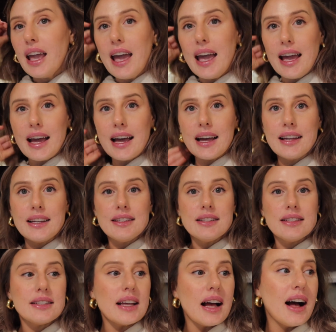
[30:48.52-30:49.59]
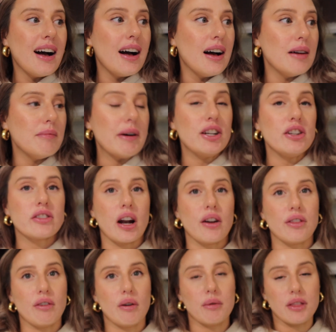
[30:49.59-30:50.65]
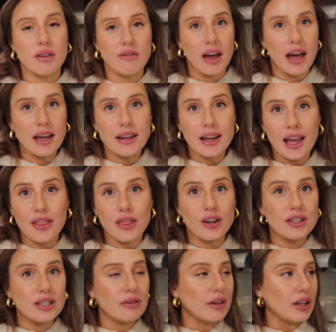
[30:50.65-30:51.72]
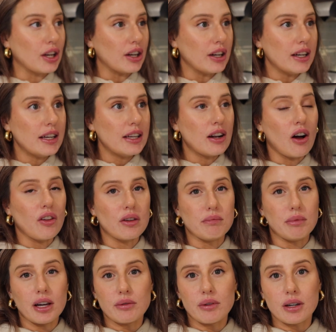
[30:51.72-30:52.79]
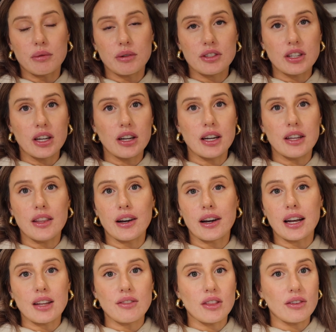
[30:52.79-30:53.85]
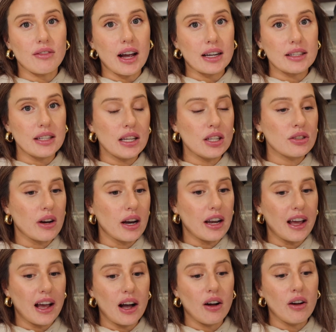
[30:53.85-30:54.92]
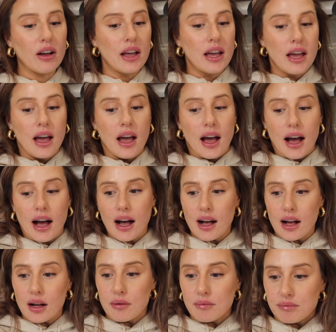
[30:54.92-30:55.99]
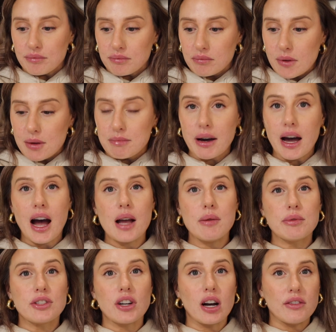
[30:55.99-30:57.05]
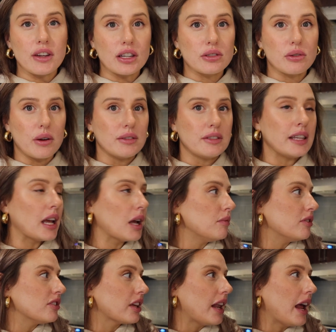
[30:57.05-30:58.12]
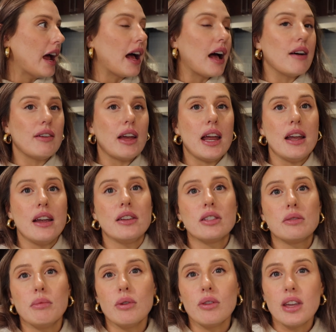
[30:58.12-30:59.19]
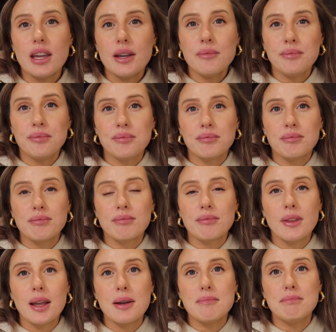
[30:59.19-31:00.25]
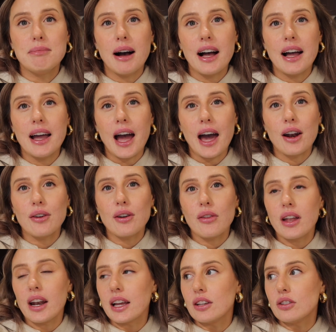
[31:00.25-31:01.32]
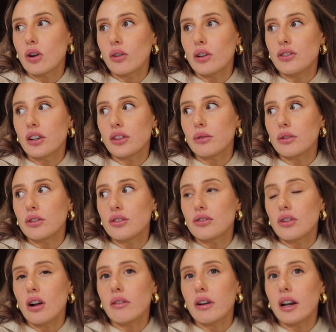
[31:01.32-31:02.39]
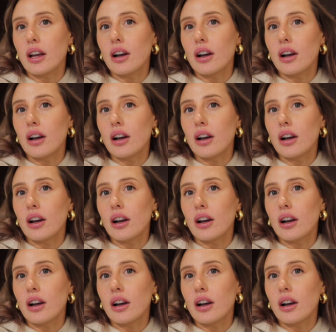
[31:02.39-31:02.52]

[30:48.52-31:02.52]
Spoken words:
And I just got off the phone with the vet and they're doing good. All their blood work was good. They're getting their vaccines right now. But I'm starving. So I was thinking I'm just gonna have a smoothie, but I don't know that I can totally drink through a straw right